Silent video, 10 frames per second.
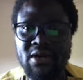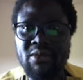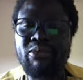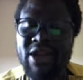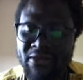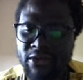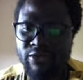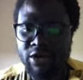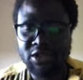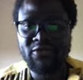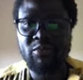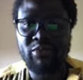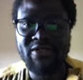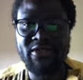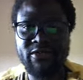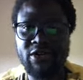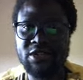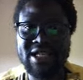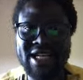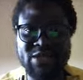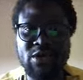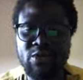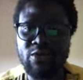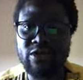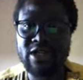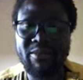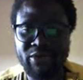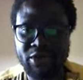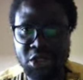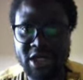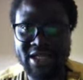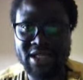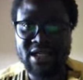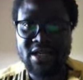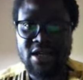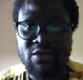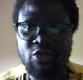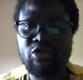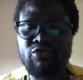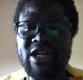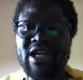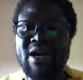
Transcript: pray for us. If you pray for us, that's what we would appreciate. We would really